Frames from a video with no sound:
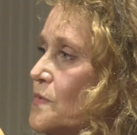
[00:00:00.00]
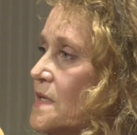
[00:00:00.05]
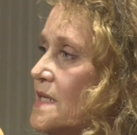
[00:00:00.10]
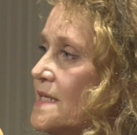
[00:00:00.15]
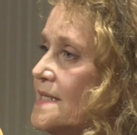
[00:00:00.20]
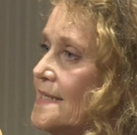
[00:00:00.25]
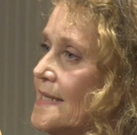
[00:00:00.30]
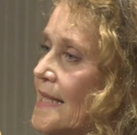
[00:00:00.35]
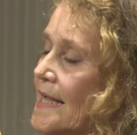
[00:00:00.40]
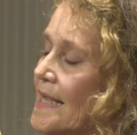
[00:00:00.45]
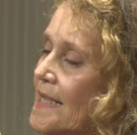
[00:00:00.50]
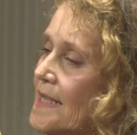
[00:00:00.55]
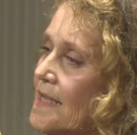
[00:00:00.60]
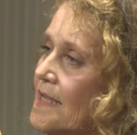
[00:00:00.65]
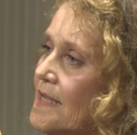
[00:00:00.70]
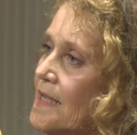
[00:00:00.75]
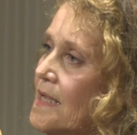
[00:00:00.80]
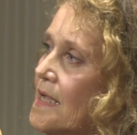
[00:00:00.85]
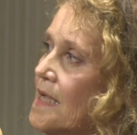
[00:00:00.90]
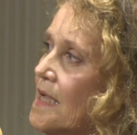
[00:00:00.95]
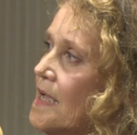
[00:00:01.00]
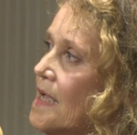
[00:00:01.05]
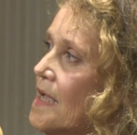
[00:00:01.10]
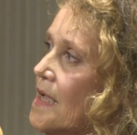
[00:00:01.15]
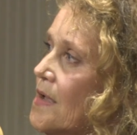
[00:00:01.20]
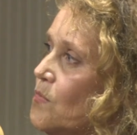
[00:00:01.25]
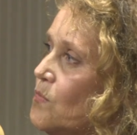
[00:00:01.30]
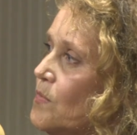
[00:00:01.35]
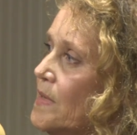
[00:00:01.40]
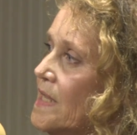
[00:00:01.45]
to us like
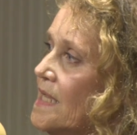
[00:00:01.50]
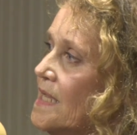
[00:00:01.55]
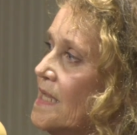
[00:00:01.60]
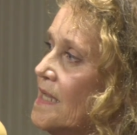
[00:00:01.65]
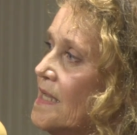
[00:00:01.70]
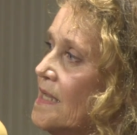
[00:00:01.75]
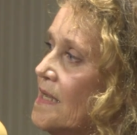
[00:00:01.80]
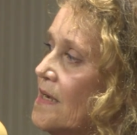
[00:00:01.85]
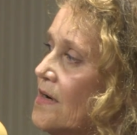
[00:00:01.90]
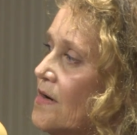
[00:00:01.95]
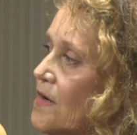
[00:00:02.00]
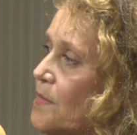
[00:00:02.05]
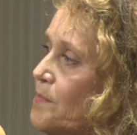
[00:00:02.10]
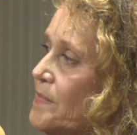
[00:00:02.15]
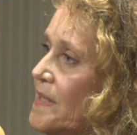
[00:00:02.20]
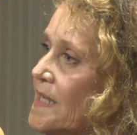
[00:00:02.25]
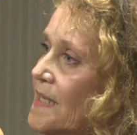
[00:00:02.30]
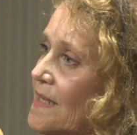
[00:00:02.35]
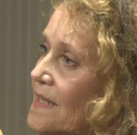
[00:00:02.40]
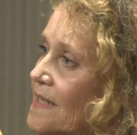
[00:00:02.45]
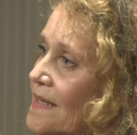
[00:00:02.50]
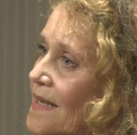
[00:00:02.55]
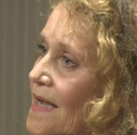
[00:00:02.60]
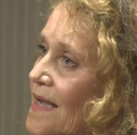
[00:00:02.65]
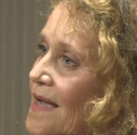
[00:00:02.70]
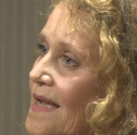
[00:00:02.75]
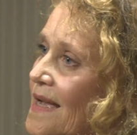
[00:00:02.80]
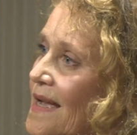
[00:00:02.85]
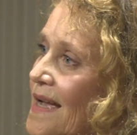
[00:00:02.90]
we are being